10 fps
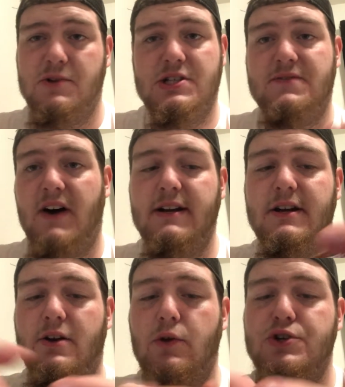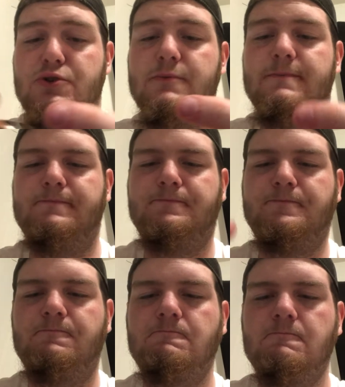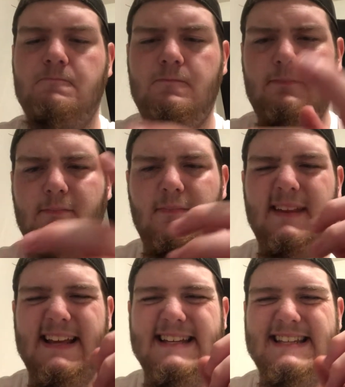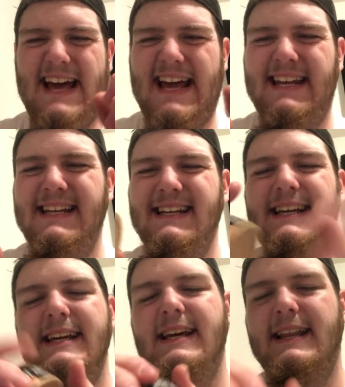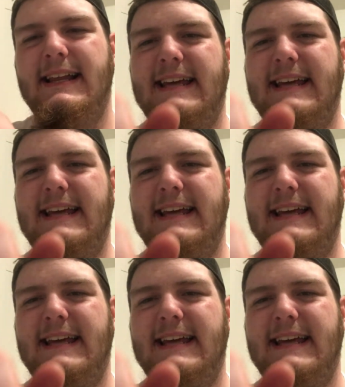which is fine cut original, is that the